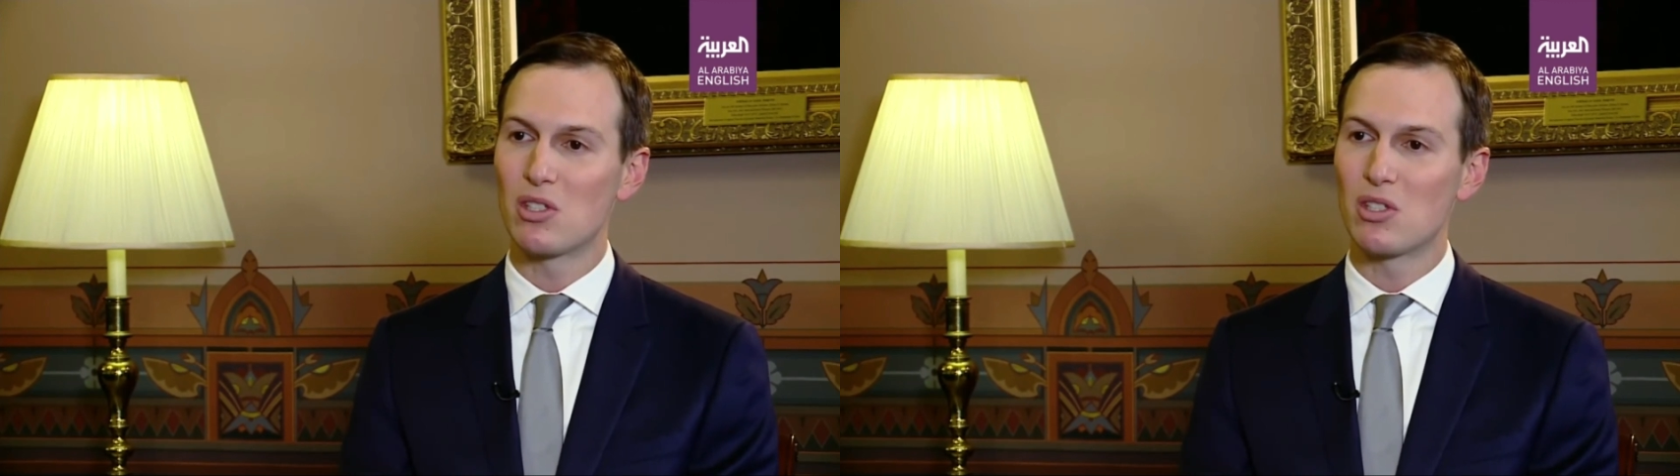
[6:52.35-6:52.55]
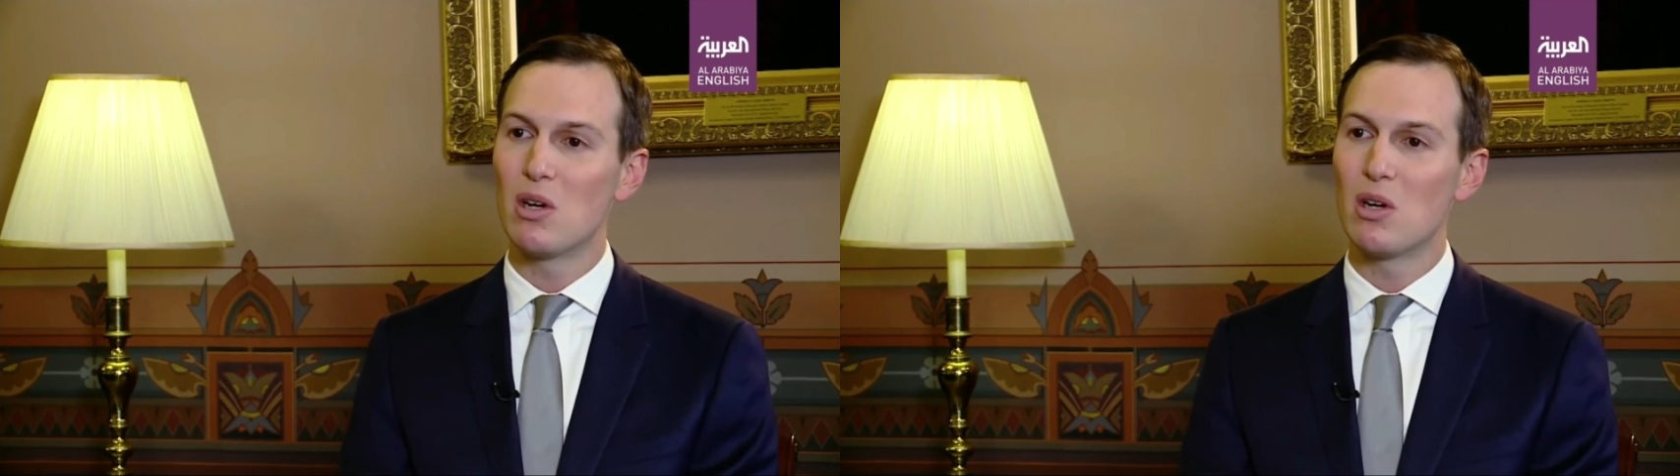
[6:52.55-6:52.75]

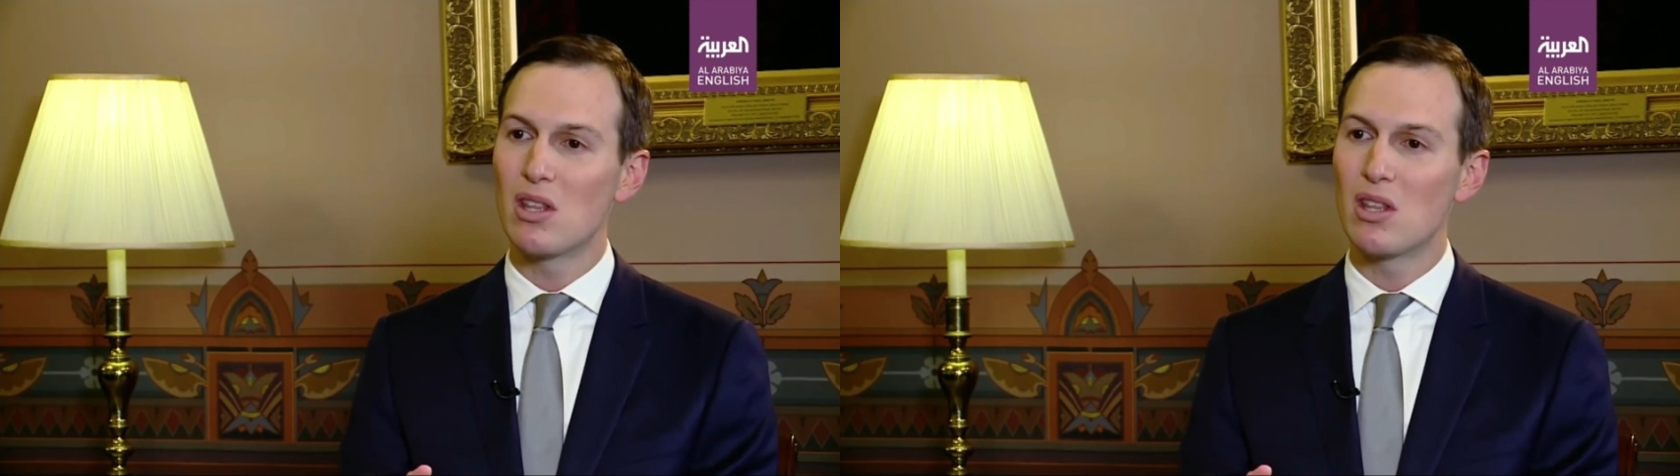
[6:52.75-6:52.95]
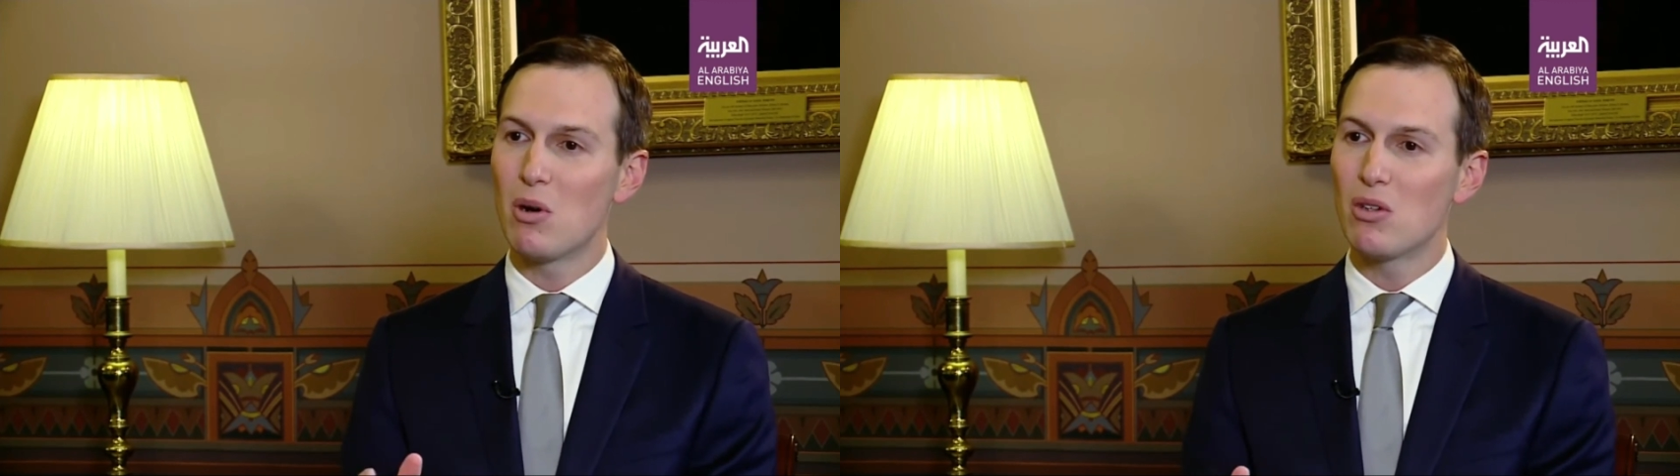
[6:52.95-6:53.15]
So
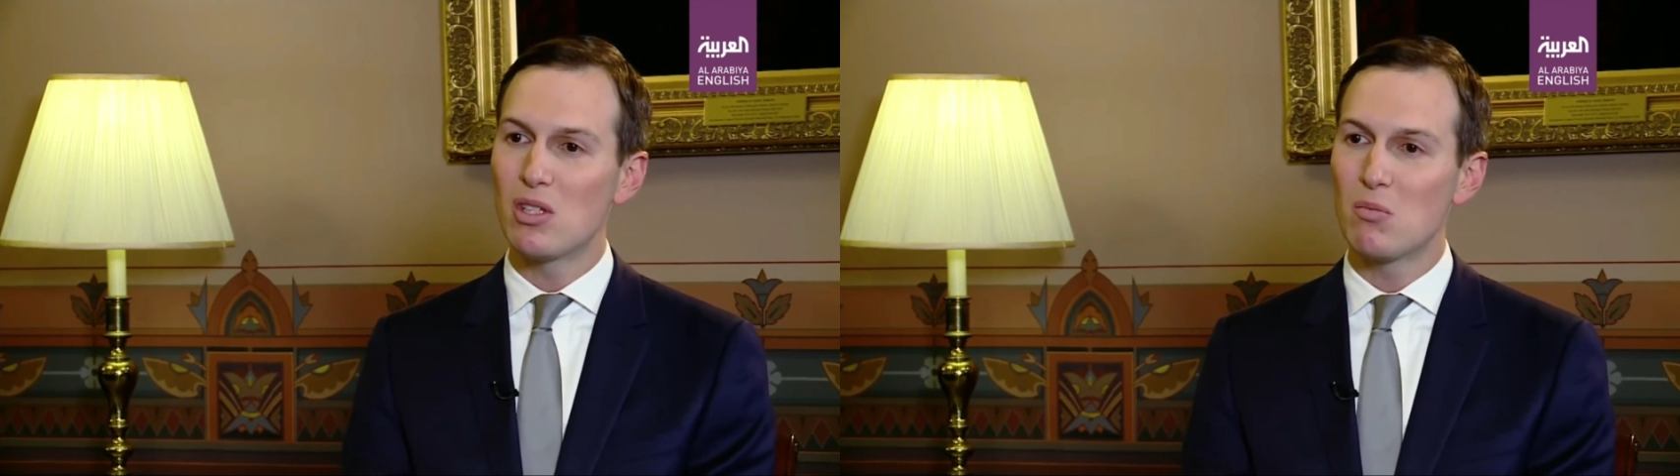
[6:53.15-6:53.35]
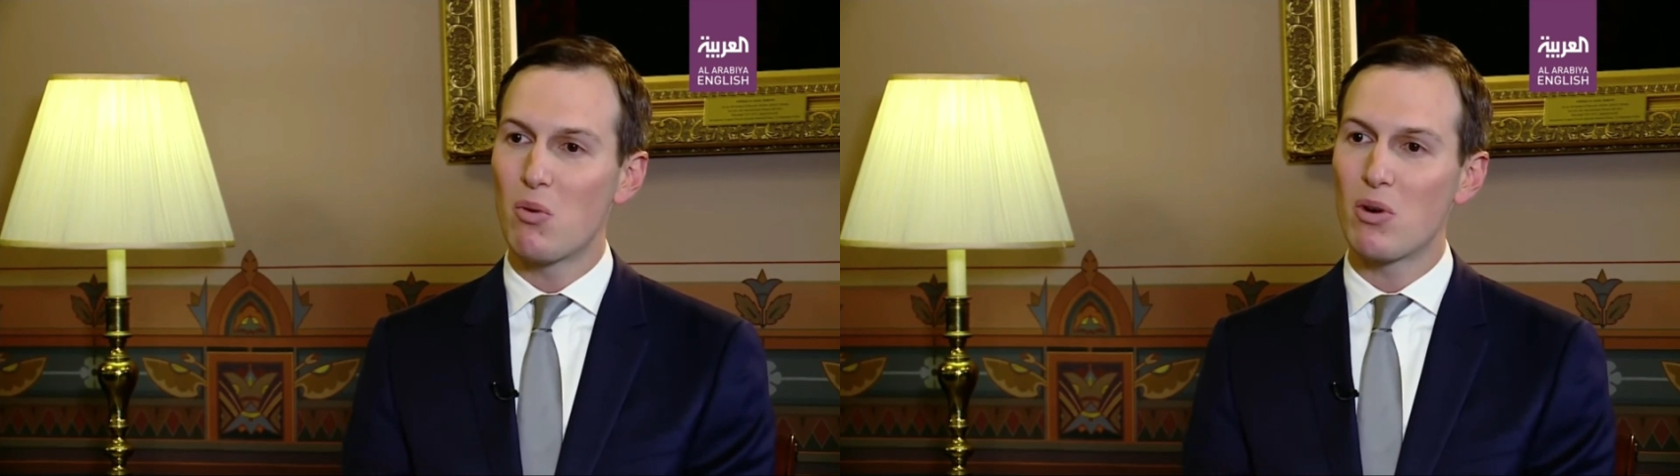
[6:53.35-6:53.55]
the most
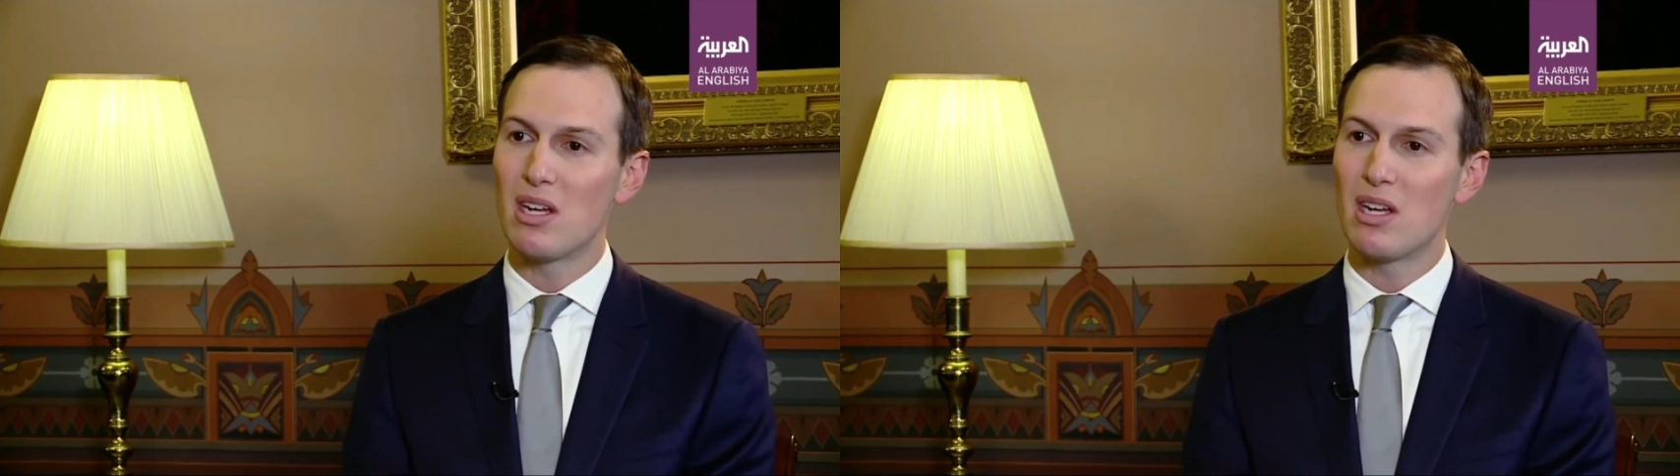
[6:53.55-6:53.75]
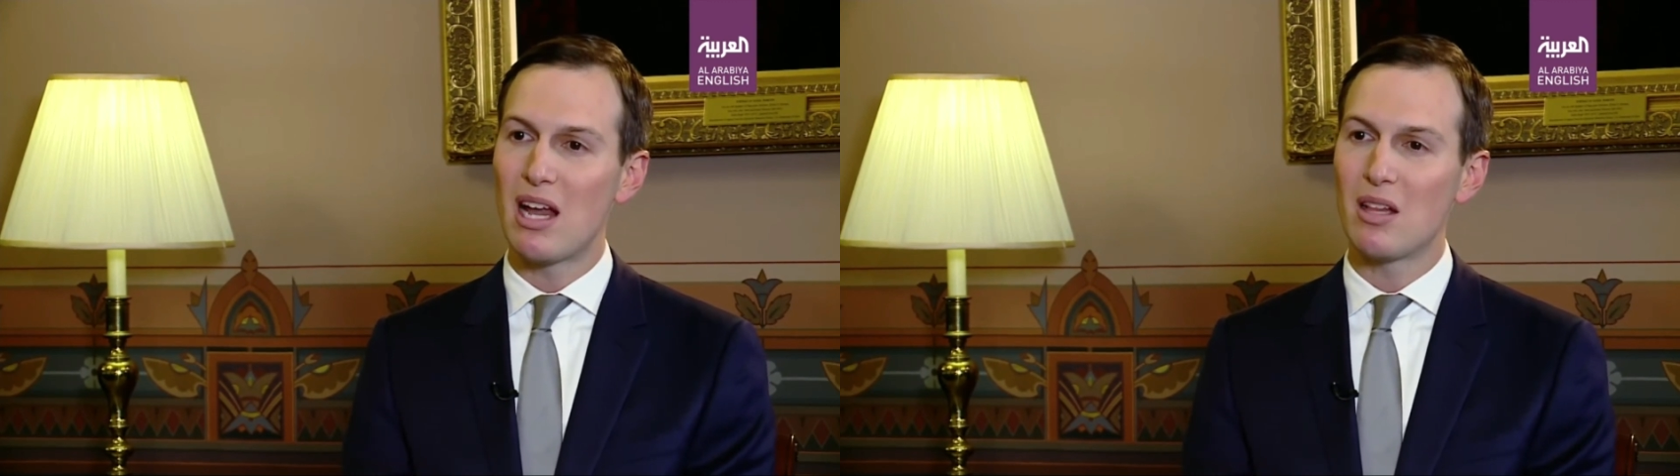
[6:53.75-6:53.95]

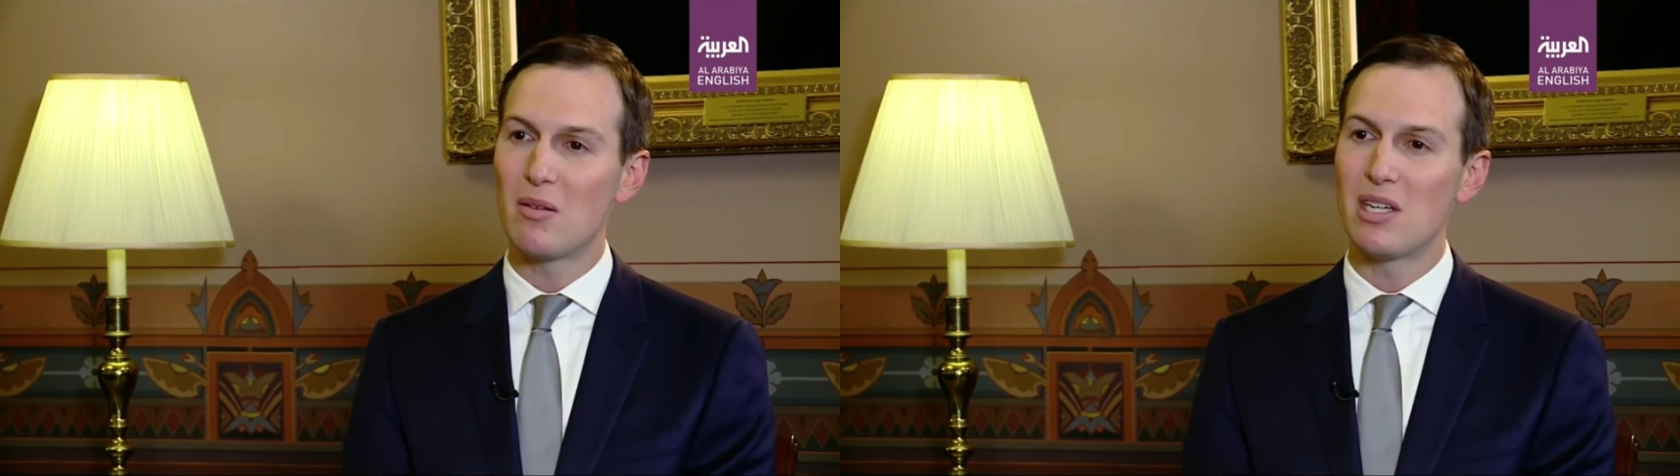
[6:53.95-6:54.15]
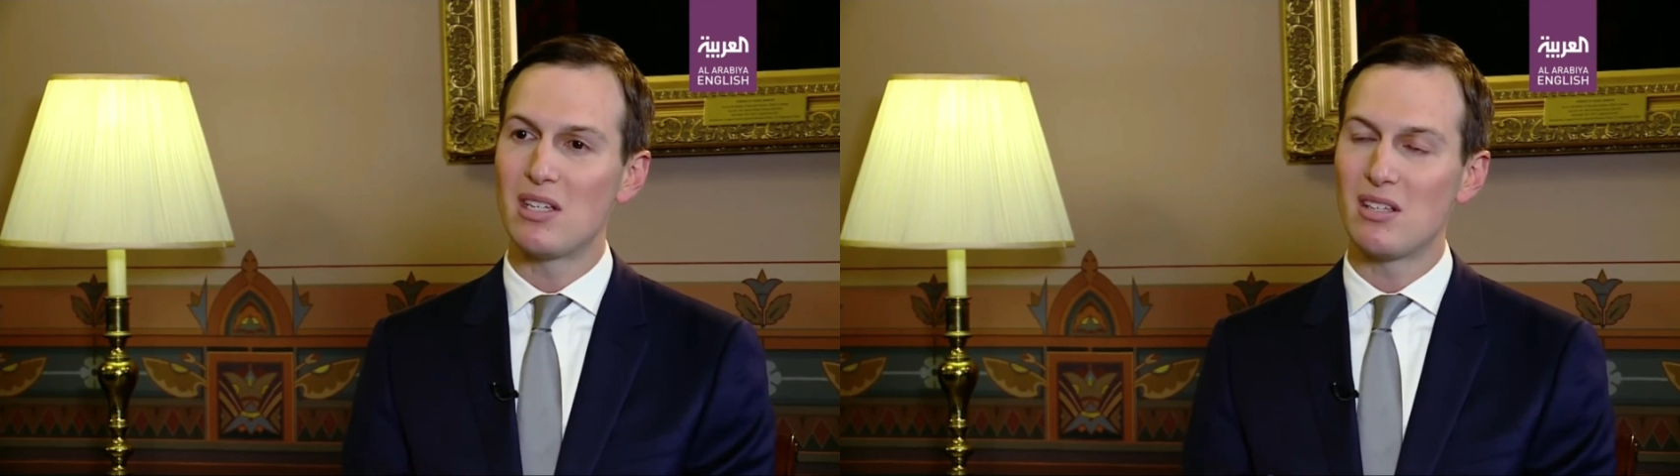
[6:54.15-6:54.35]
important
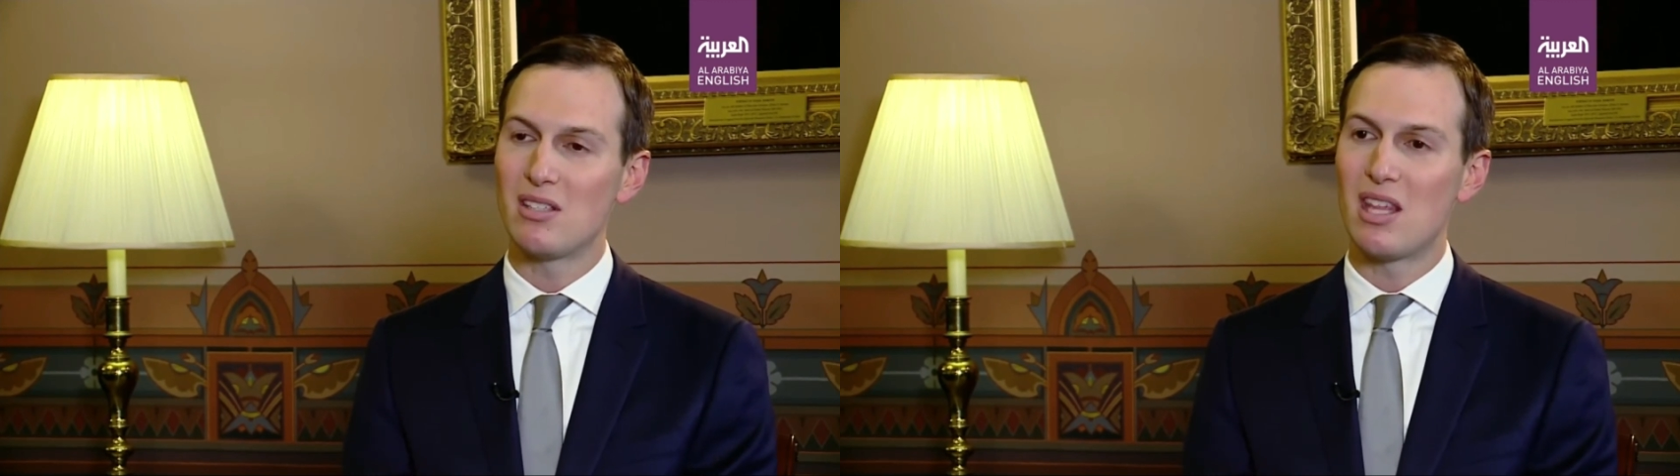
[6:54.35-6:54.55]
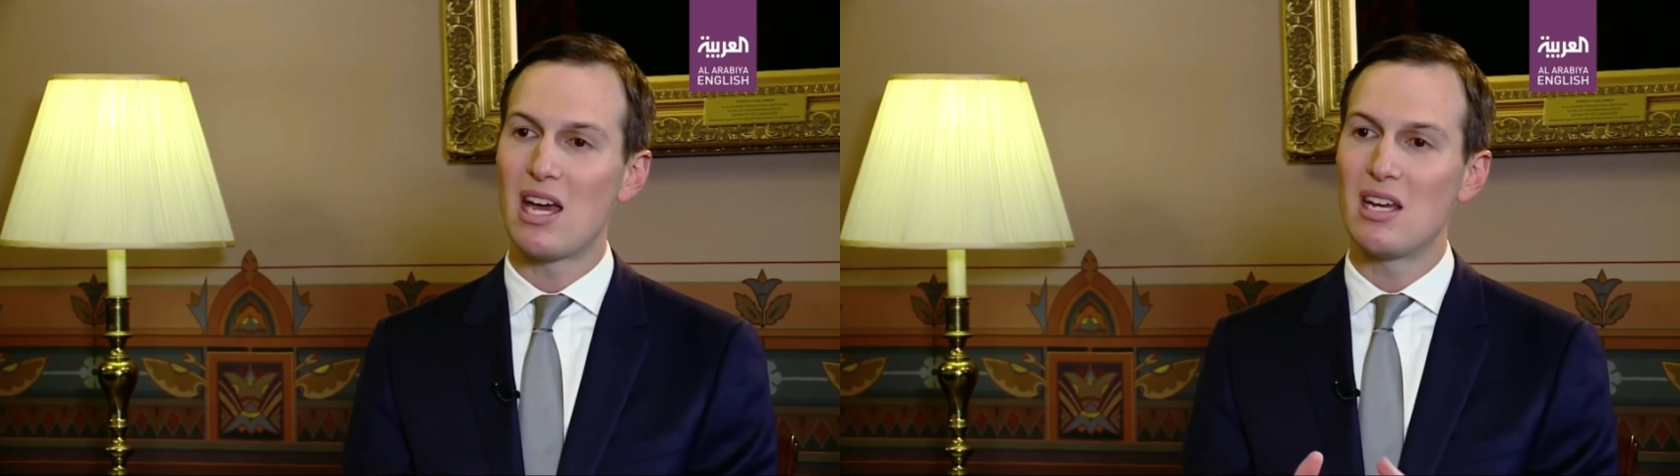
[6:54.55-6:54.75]
element is
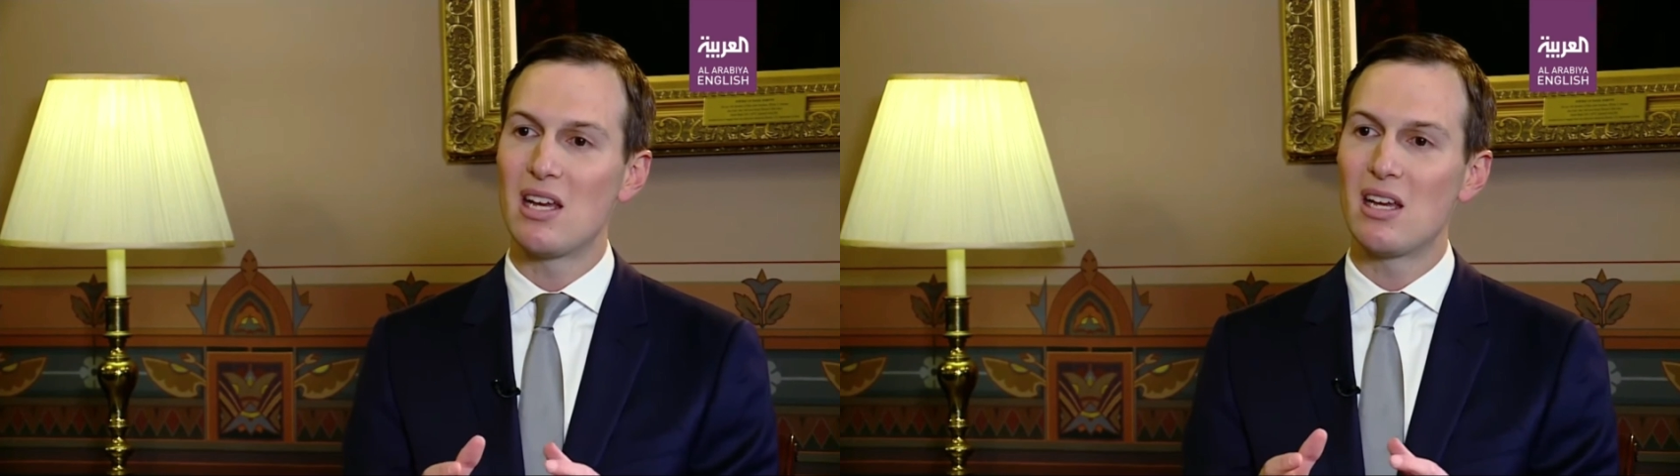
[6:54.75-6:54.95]
that